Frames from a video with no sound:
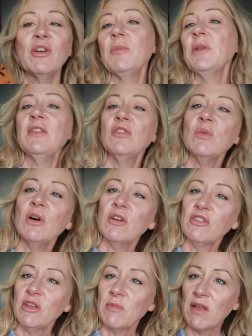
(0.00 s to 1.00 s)
coming into
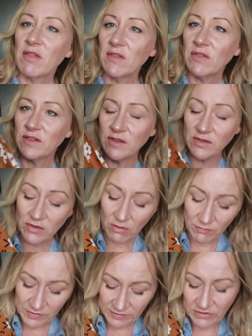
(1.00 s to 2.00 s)
autumn, I think this is
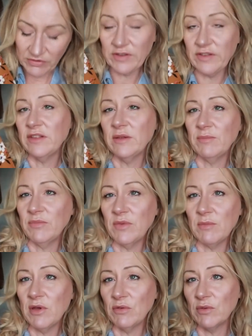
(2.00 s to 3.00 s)
obviously just
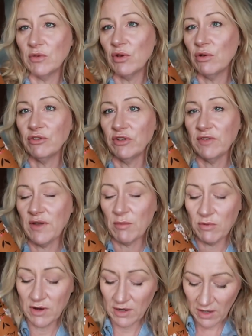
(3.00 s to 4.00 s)
the most gorgeous
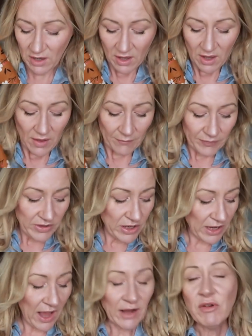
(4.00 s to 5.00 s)
fabric.
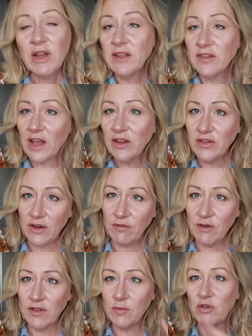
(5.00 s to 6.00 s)
You can really tell the
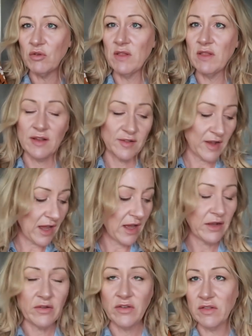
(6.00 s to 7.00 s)
difference between this
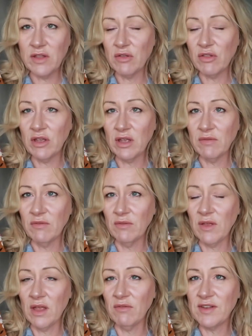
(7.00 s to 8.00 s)
and the other
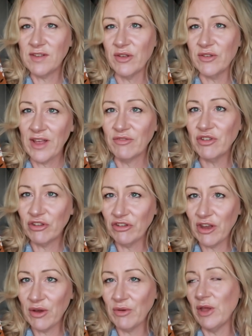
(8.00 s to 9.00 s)
viscose that I've just
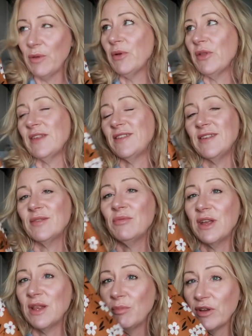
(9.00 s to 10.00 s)
shown you, but this is
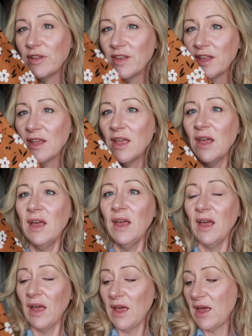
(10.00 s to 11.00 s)
really pretty.
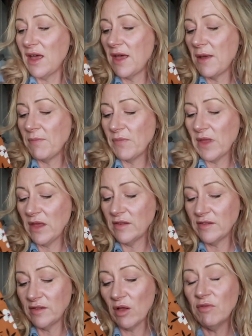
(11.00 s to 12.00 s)

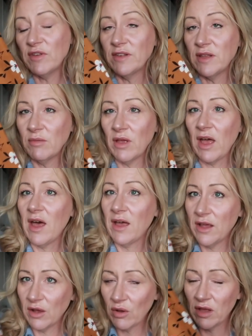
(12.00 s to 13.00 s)
It's obviously
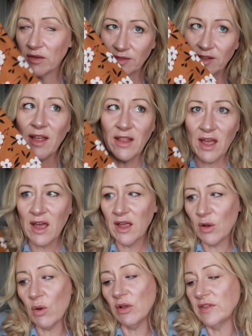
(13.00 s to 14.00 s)
slightly
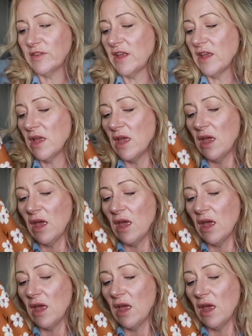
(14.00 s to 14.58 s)
higher quality.